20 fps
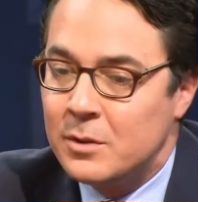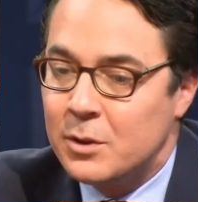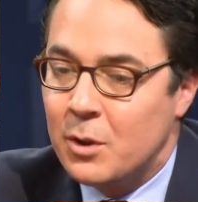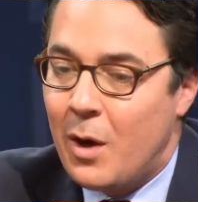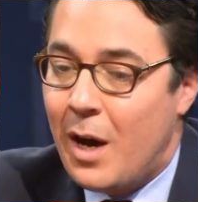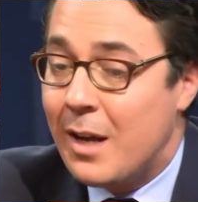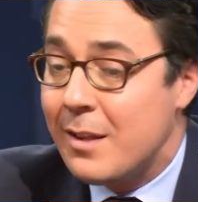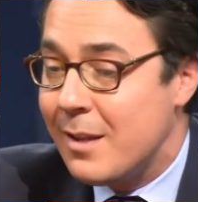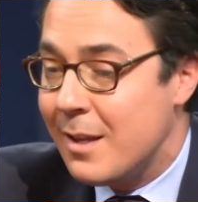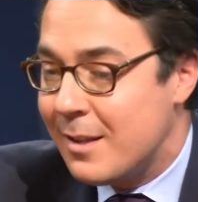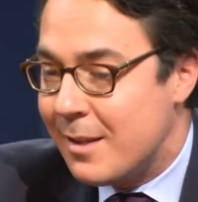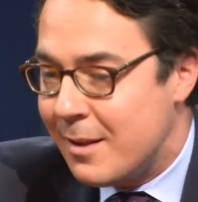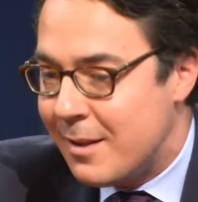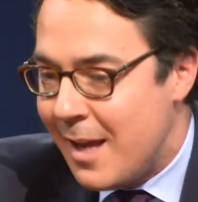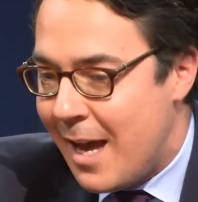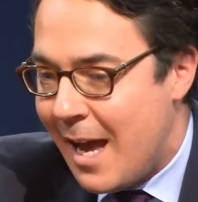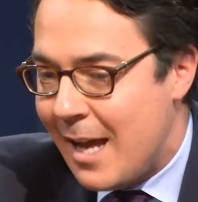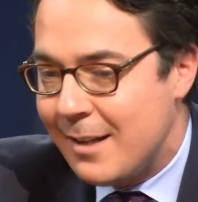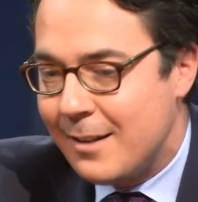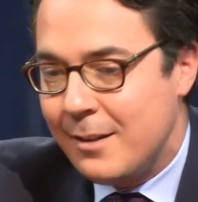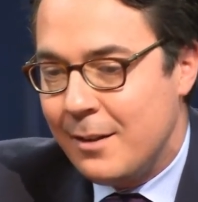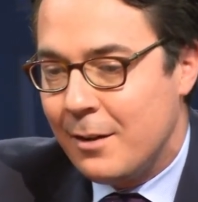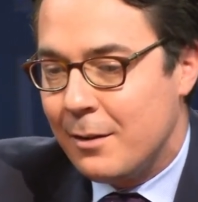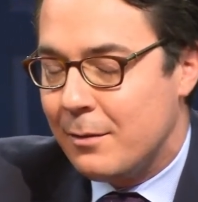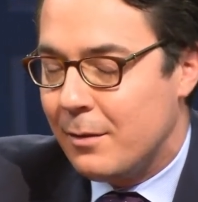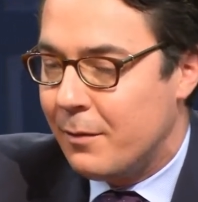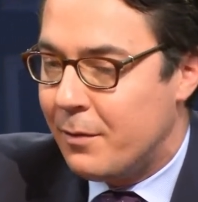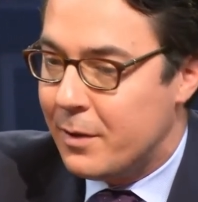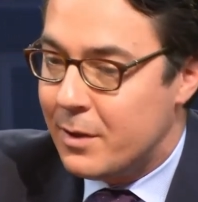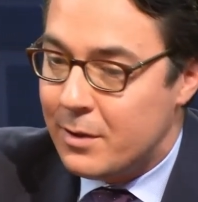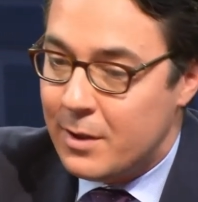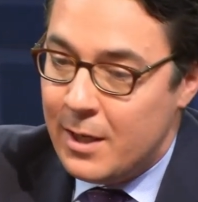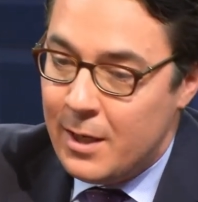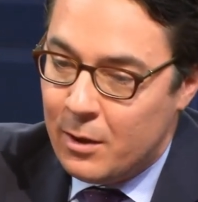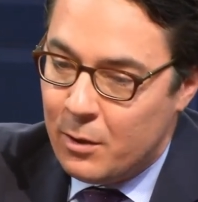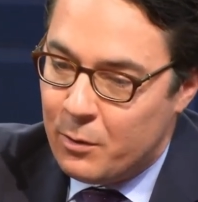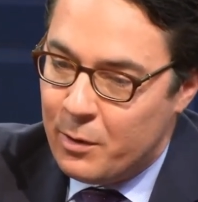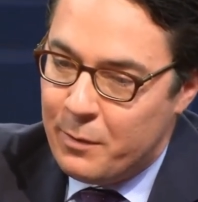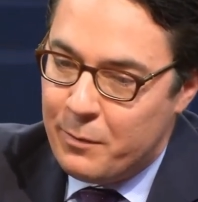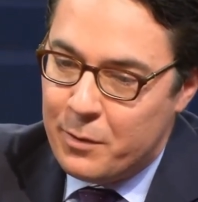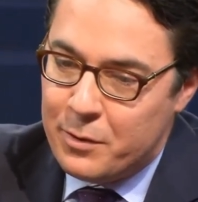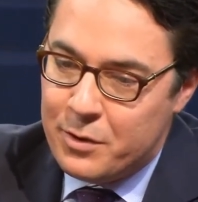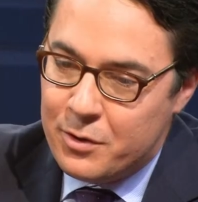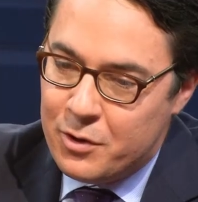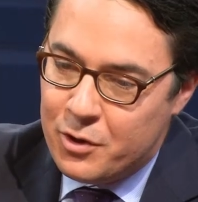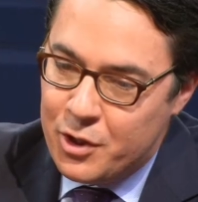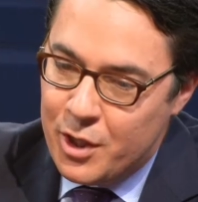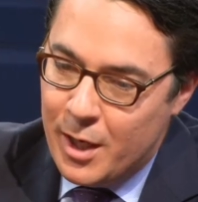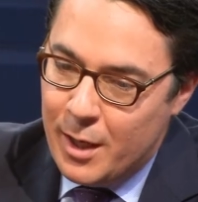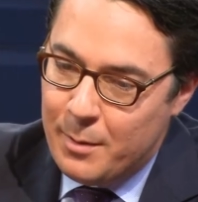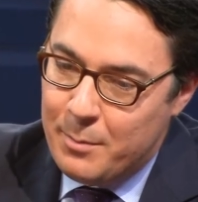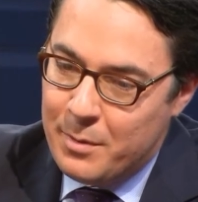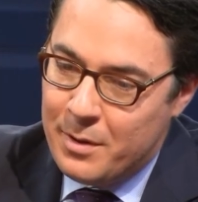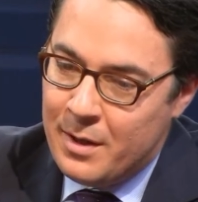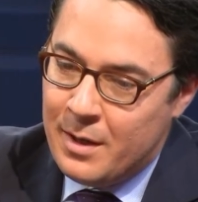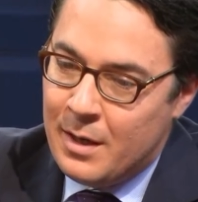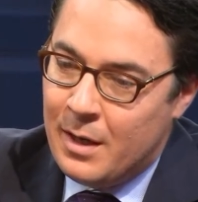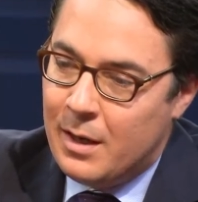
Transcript: So I think that you know, if it's Hillary versus Jeb,